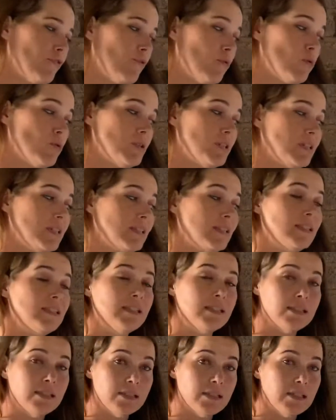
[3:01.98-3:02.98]
14,
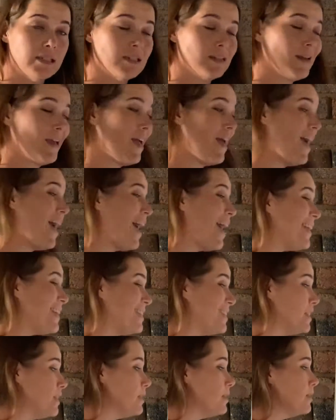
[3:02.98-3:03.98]
16.
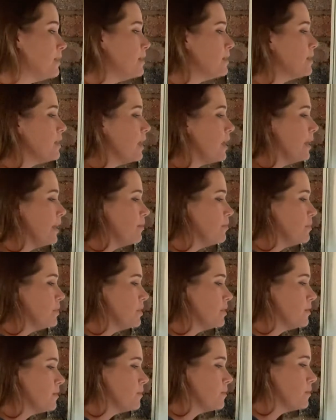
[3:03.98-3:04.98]
8
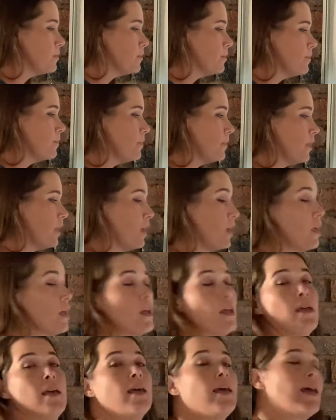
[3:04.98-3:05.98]
times.
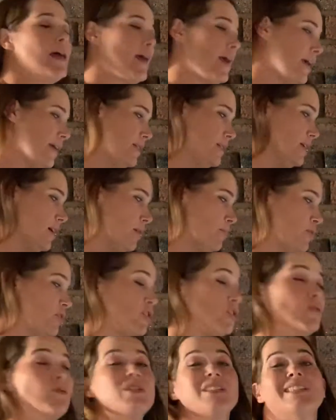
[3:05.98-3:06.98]
8 times
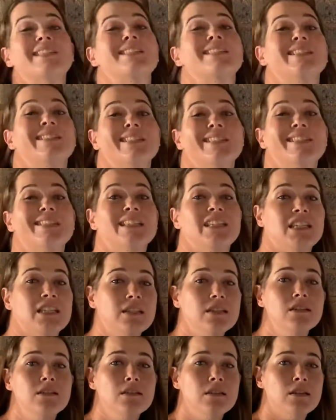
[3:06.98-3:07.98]
2 is
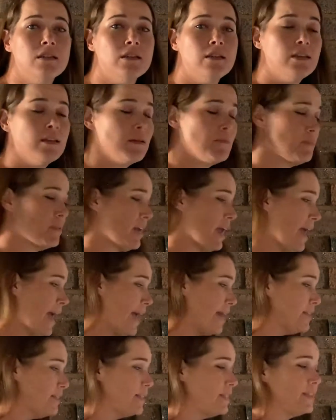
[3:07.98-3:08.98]
16, but I
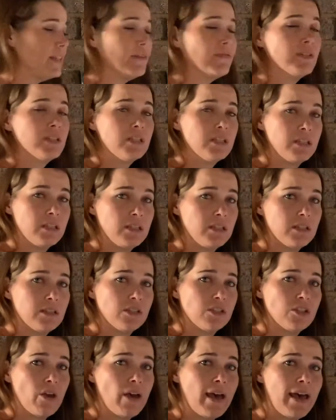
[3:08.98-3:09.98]
had 17.
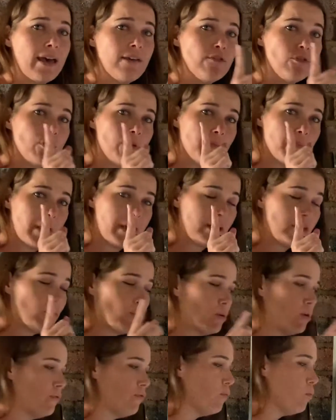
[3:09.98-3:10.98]
So I have a remainder
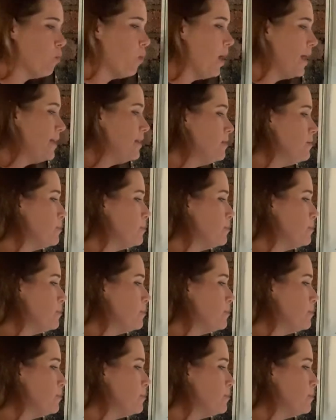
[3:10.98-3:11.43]
of 1,